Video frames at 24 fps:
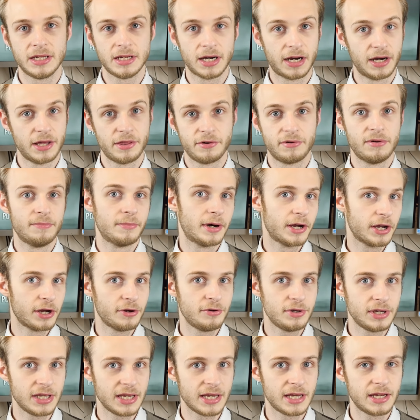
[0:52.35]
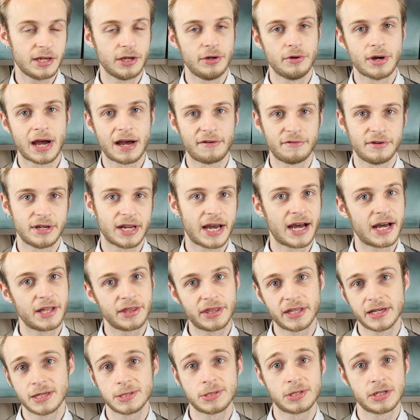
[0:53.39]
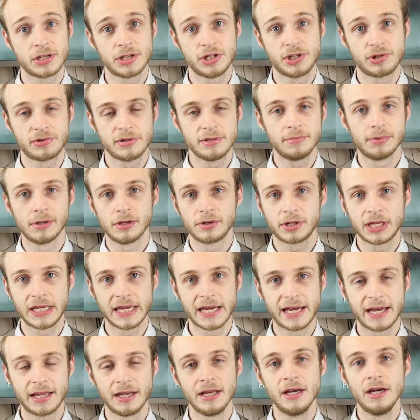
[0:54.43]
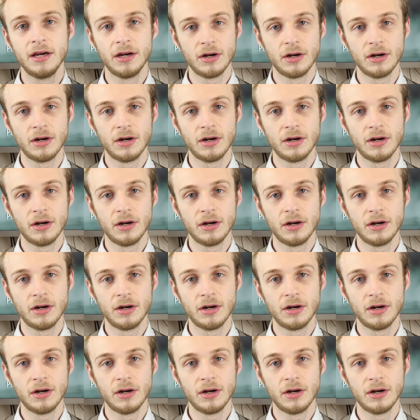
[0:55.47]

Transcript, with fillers: either in my own year who haven't had their surgery block yet,